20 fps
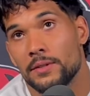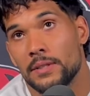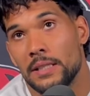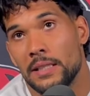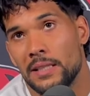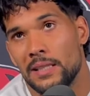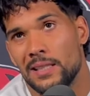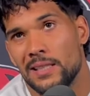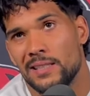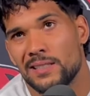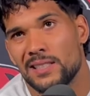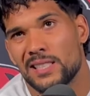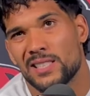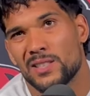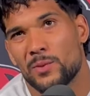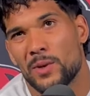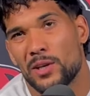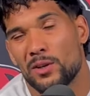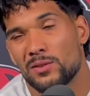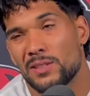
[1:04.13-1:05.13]
And just the
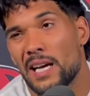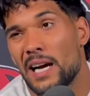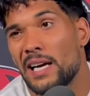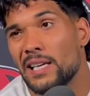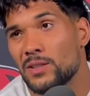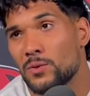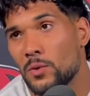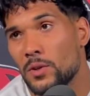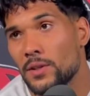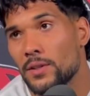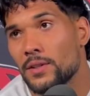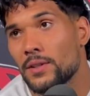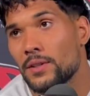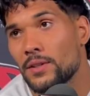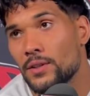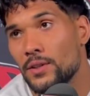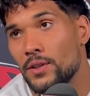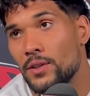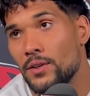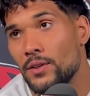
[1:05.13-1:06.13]
way those guys work,
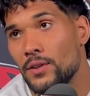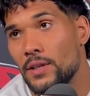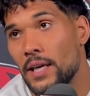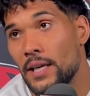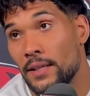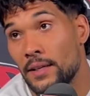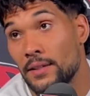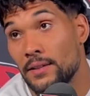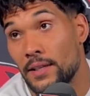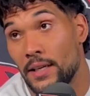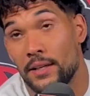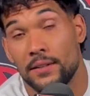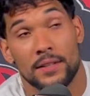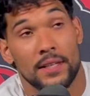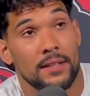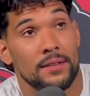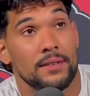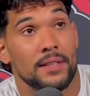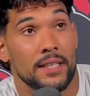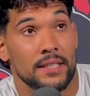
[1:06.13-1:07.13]

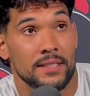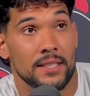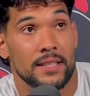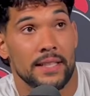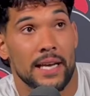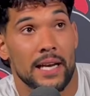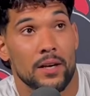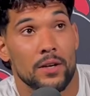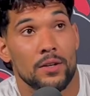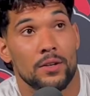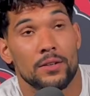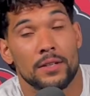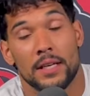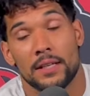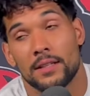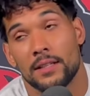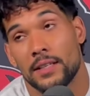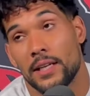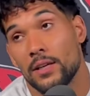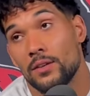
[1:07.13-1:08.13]
they set that goal, and I
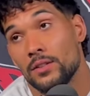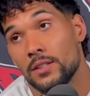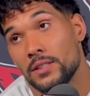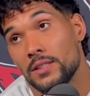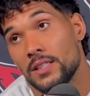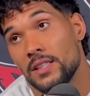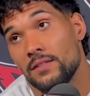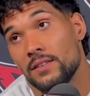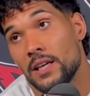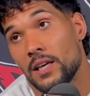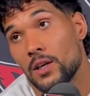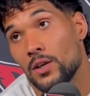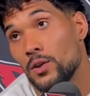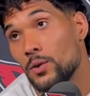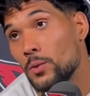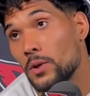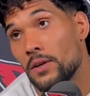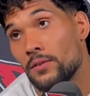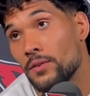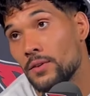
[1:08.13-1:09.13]
think they're going to achieve that goal,
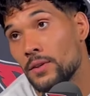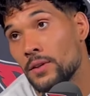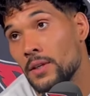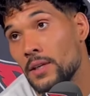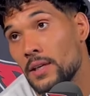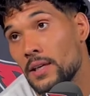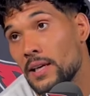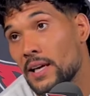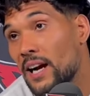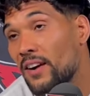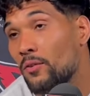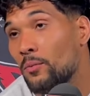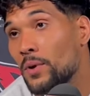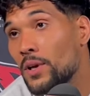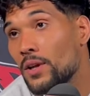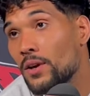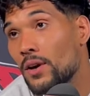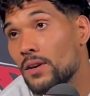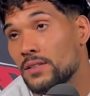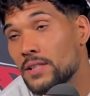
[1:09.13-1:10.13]
whatever, however many
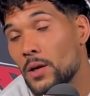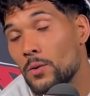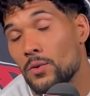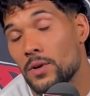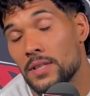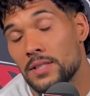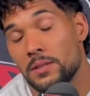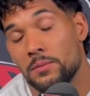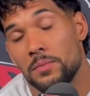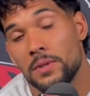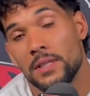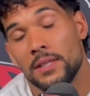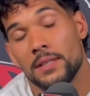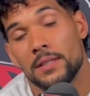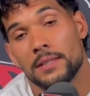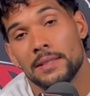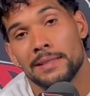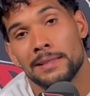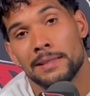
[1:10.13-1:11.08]
yards they want it to be.